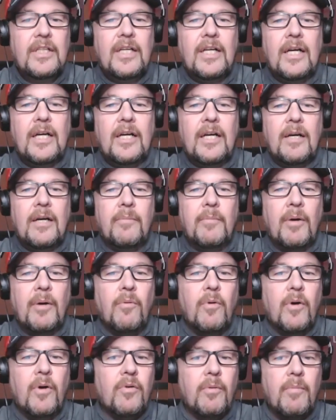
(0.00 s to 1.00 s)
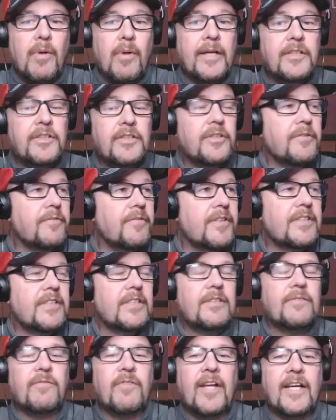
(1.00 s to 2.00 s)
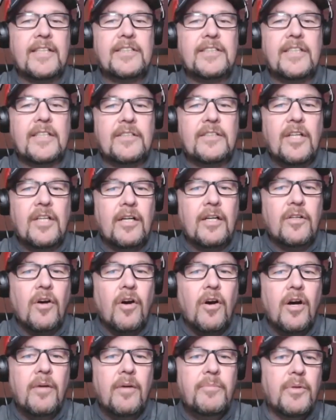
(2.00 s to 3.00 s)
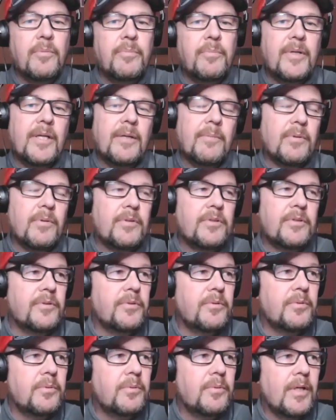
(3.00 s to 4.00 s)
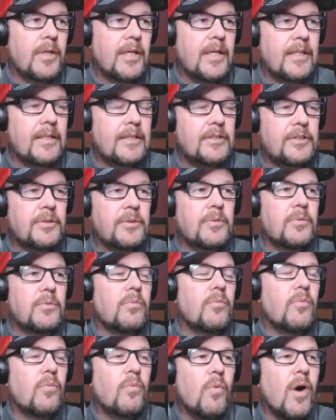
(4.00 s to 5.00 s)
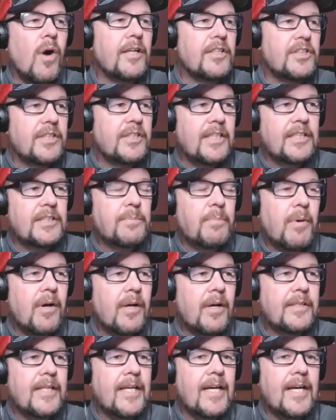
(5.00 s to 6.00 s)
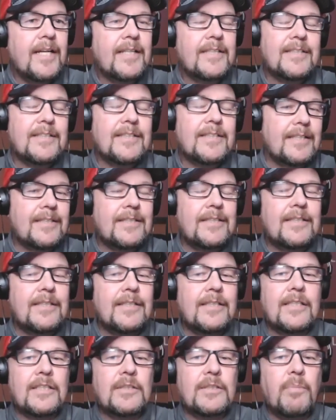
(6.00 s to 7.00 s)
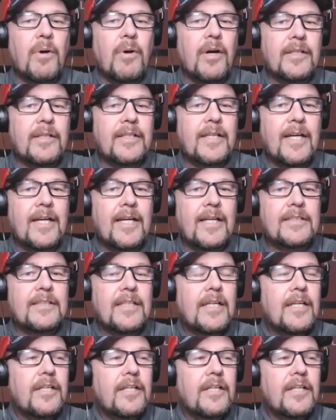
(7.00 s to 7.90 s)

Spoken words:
I want to remind you to visit flagstick.com. You'll be able to watch this podcast, listen to this podcast.